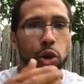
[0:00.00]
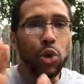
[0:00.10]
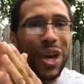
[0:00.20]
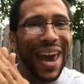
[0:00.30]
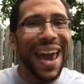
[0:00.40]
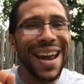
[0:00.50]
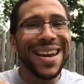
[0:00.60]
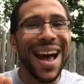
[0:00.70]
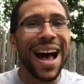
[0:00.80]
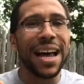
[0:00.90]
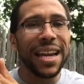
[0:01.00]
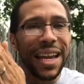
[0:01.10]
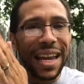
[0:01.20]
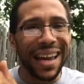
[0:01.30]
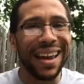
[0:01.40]
You cannot
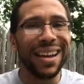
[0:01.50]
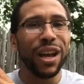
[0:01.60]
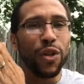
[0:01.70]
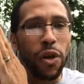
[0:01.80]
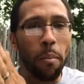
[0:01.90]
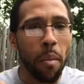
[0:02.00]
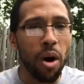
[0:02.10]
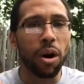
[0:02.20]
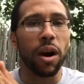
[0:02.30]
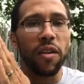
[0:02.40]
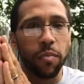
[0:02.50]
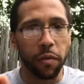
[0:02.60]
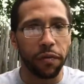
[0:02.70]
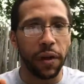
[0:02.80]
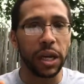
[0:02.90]
hit the mark of
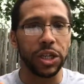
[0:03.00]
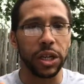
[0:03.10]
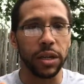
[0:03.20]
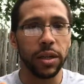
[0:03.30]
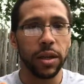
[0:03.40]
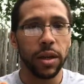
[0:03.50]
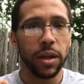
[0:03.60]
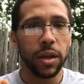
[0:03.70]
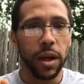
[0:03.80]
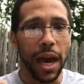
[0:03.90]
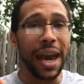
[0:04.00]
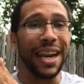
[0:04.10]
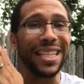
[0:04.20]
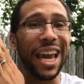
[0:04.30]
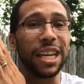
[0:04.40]
perfection.
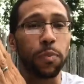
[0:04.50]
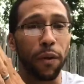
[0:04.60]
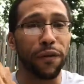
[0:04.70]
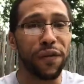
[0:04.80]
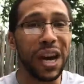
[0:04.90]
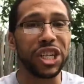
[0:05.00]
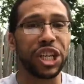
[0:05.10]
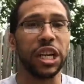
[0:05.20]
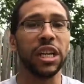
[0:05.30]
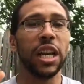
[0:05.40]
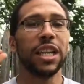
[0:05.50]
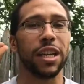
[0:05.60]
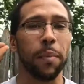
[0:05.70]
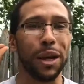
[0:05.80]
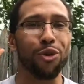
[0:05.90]
And it takes perfection
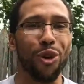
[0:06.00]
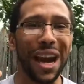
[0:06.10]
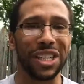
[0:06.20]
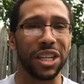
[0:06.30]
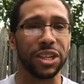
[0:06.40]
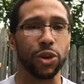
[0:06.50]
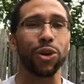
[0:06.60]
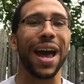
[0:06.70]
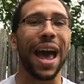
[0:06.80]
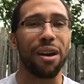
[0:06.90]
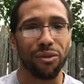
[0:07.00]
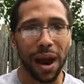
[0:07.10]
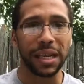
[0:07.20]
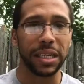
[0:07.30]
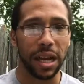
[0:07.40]
to be righteous or to have
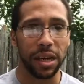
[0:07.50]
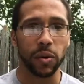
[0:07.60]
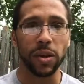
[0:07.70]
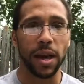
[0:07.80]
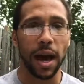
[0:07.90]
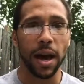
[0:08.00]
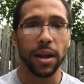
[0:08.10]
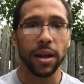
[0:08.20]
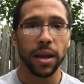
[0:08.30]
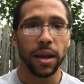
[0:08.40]
right standing with God.